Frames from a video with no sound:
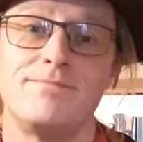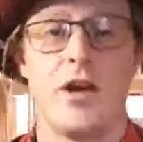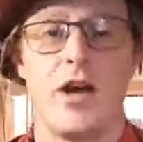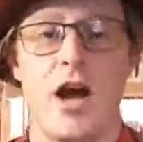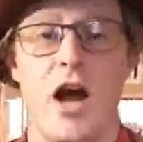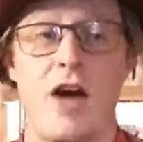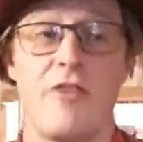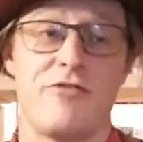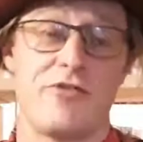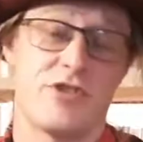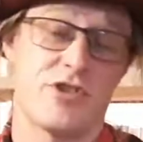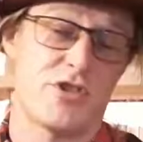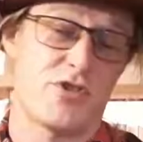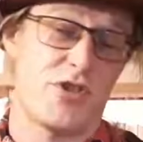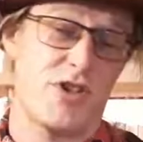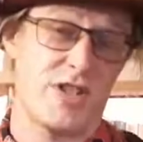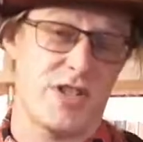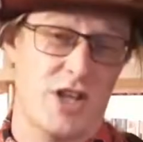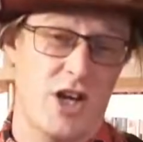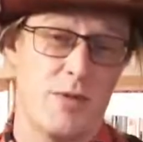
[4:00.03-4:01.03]
And for the
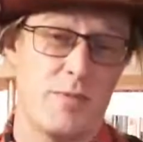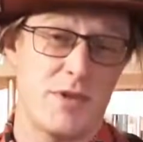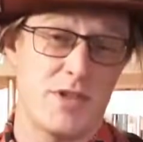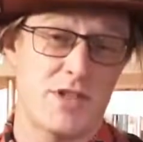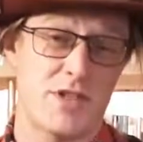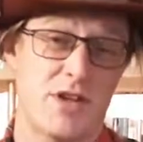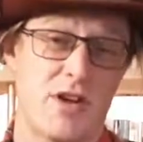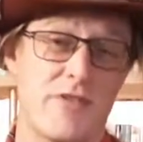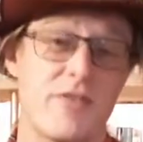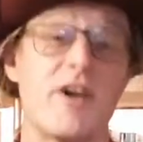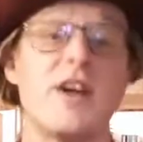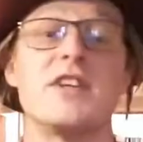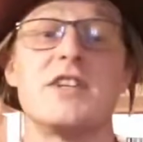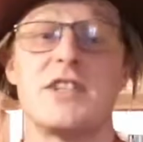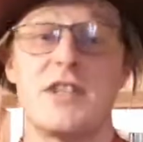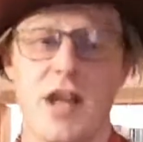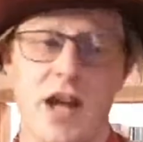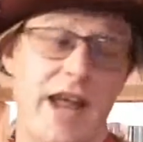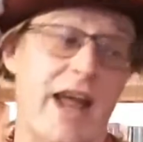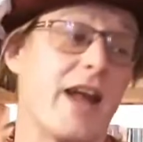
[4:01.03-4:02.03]
street typist stuff,
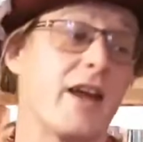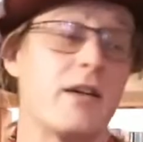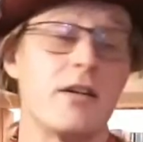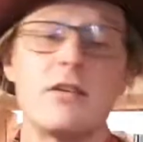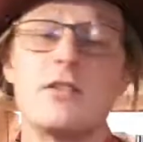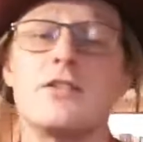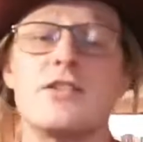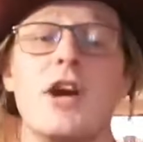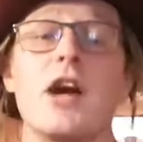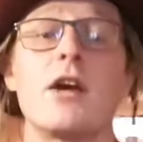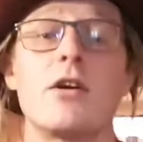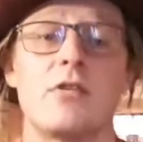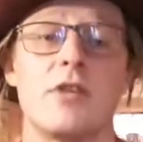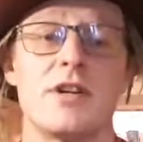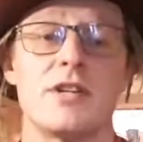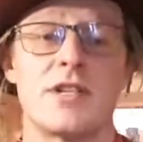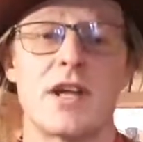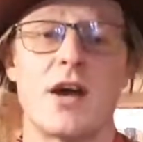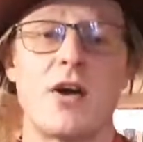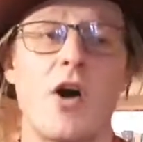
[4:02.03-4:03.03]
again, check
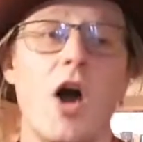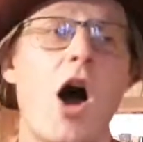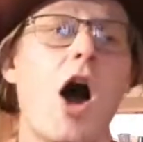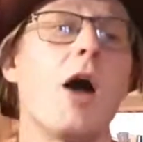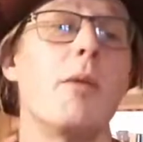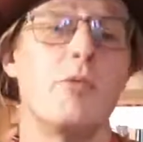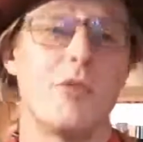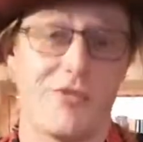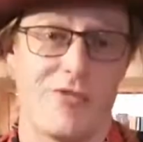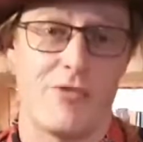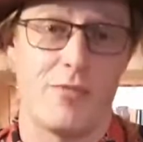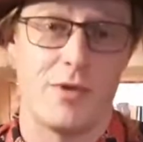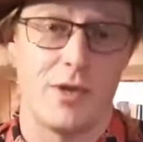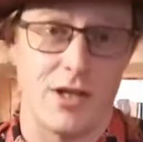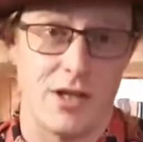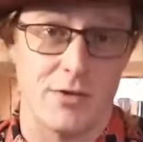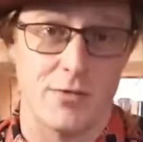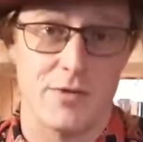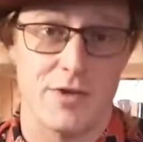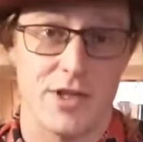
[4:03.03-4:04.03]
Chris out. I'm not
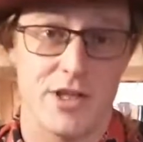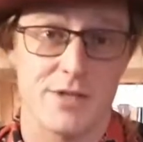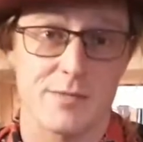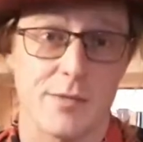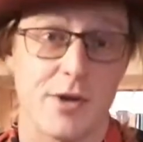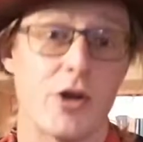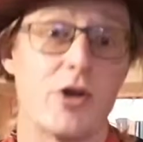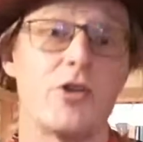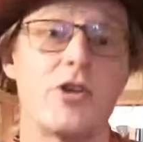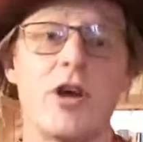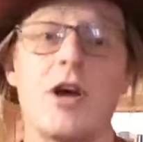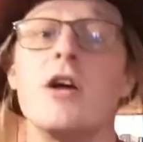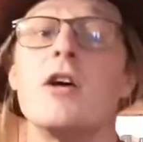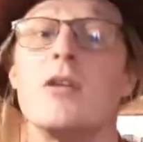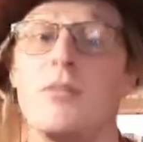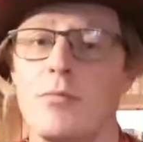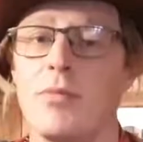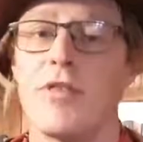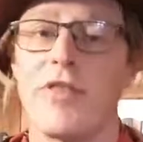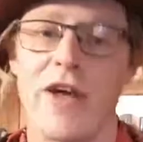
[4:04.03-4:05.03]
familiar with this mode,
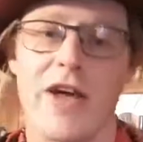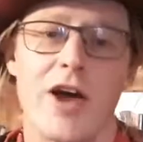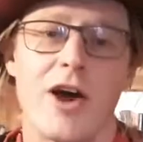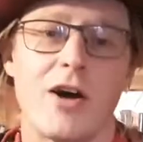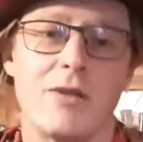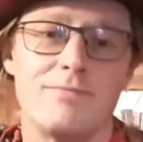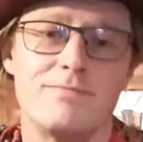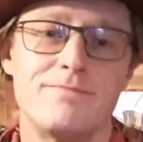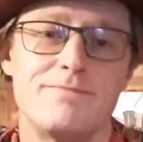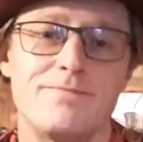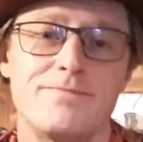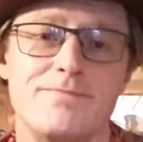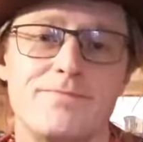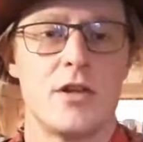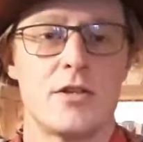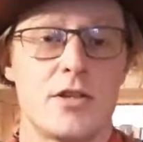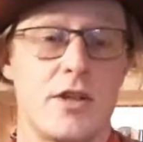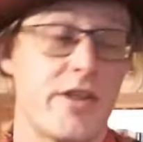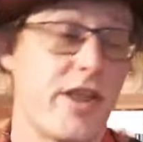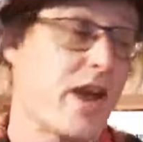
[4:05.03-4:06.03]
but they are.
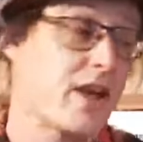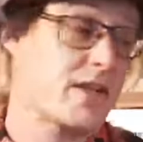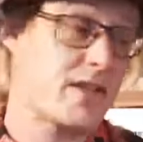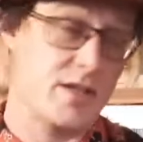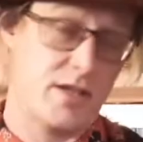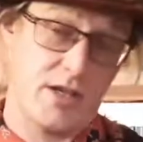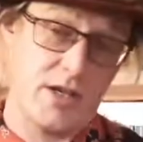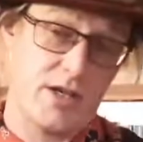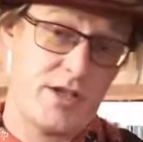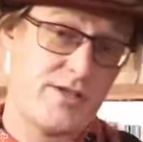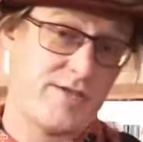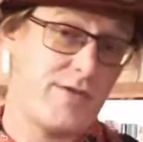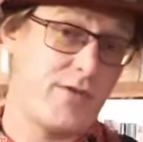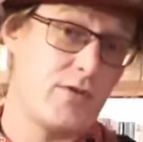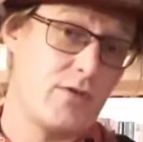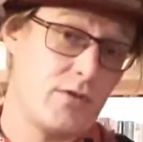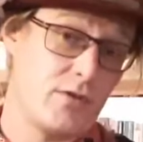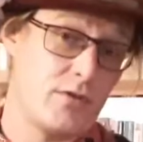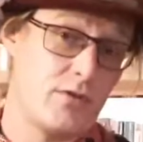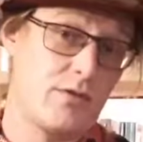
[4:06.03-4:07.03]
So the exercise
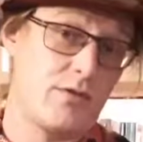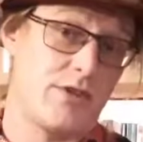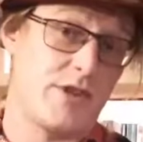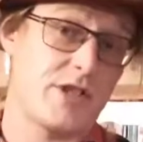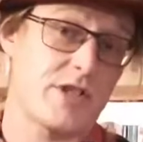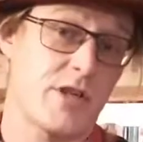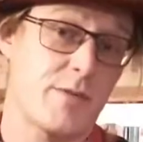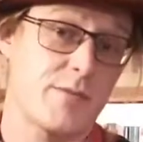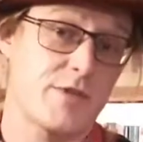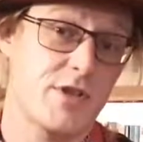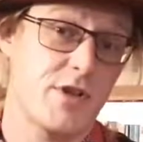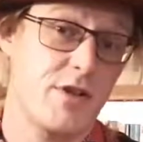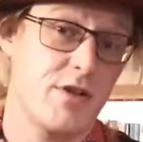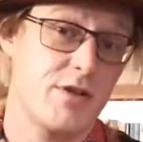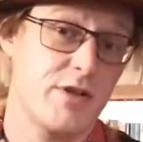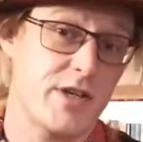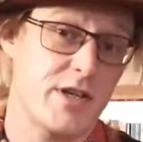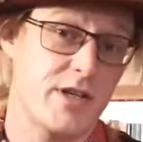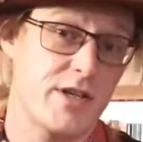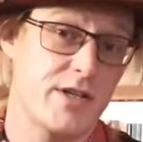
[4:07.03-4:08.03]
for this
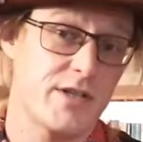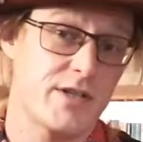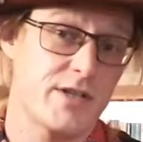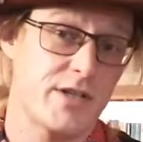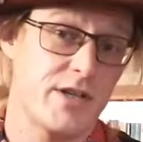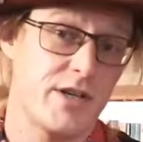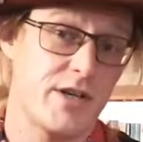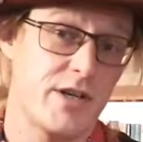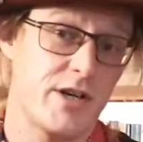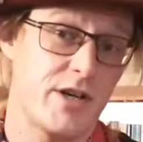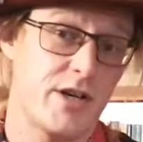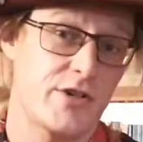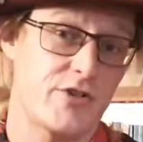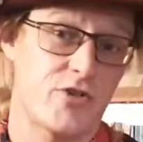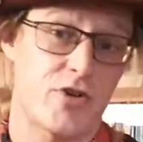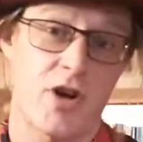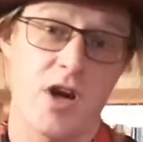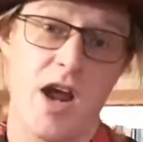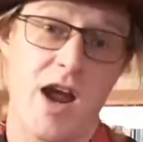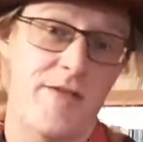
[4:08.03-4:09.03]
episode is to
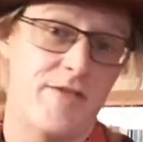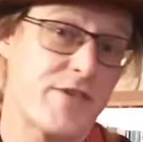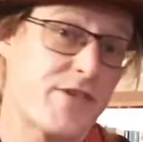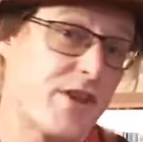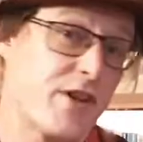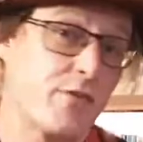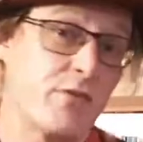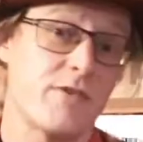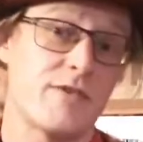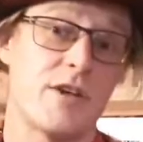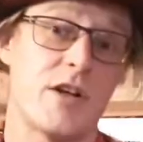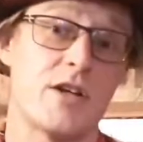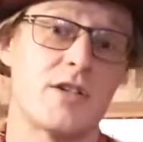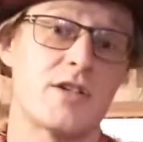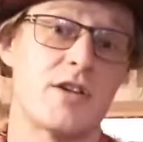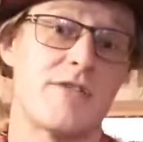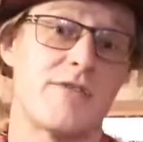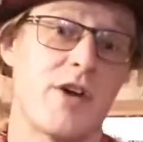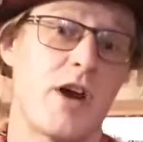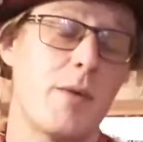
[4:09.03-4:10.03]
try everything we've learned
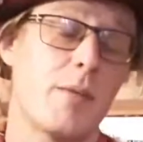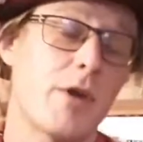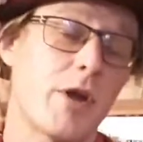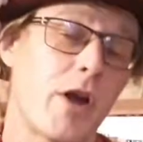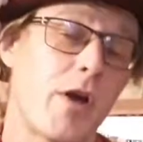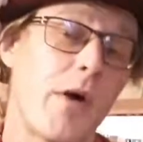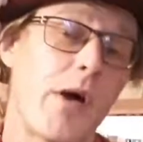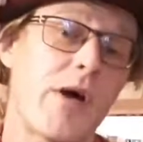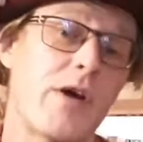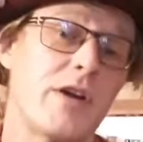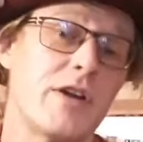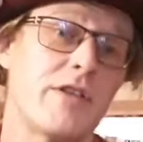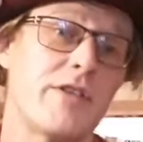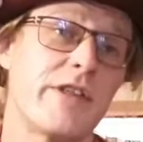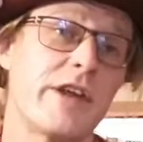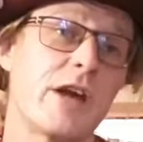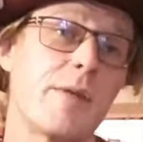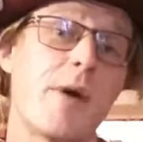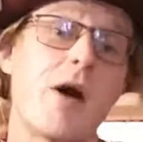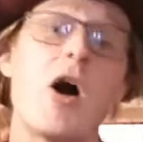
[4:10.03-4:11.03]
so far, but go out and
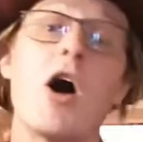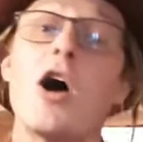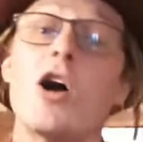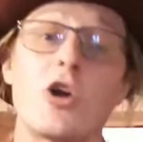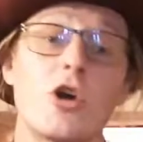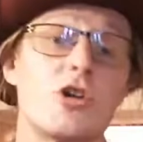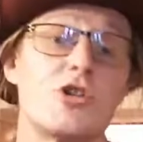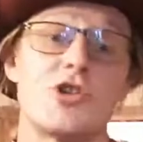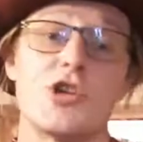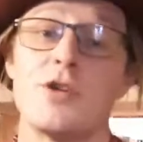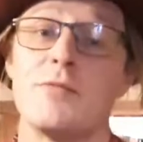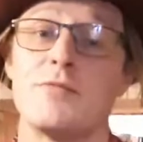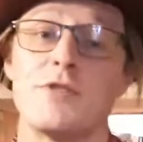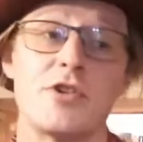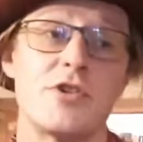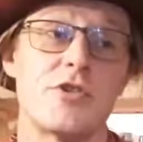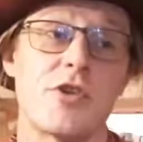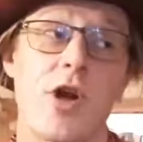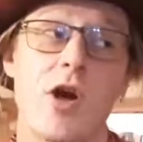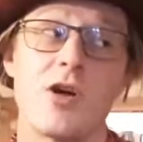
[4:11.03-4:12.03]
think about costume.
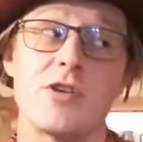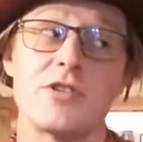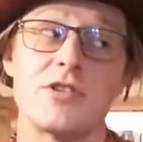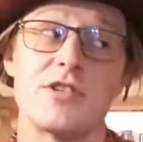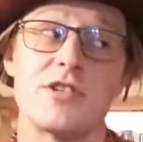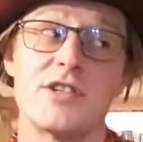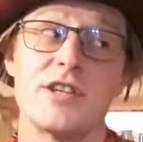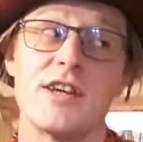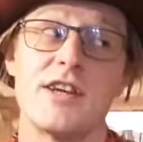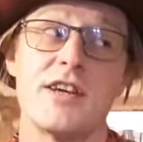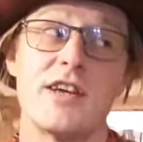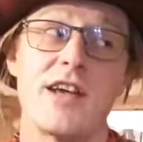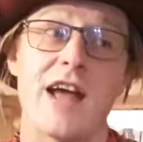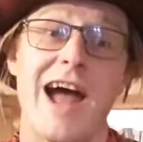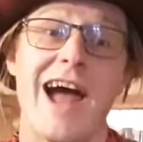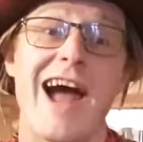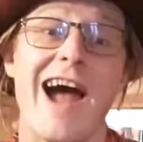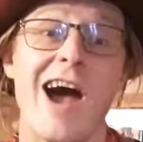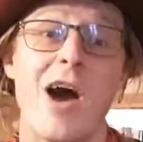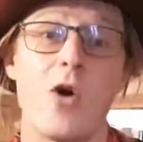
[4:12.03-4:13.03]
Go out and see
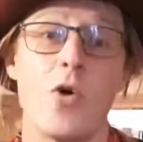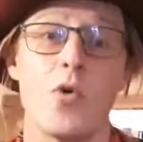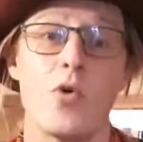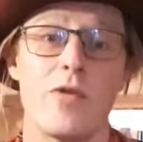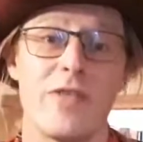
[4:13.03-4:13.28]
how